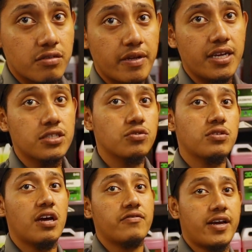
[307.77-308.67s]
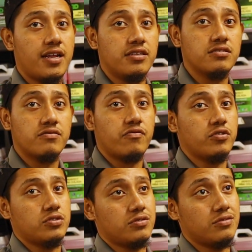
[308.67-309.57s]
are making 2.5 gallons
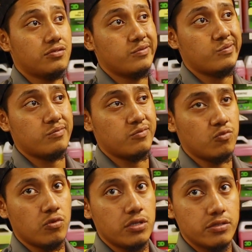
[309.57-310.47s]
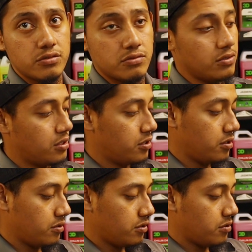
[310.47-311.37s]
for what,
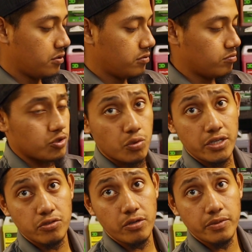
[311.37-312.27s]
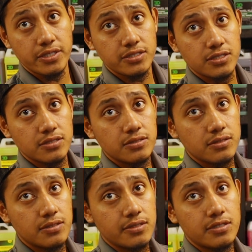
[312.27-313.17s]
$23?
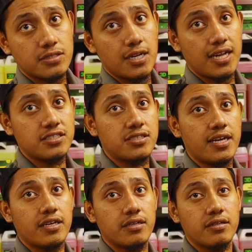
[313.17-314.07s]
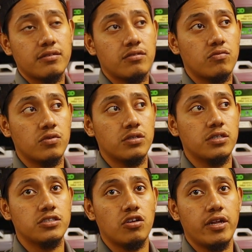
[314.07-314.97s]
Slash that, what,
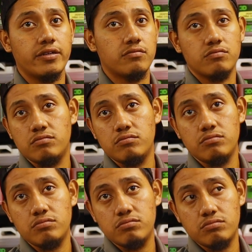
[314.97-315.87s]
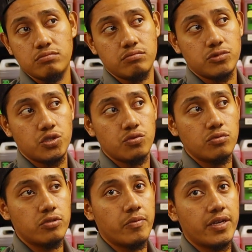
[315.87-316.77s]
into like two,
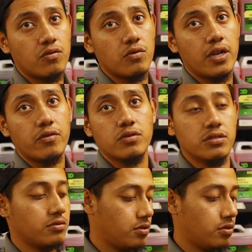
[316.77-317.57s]
you're making what, like what,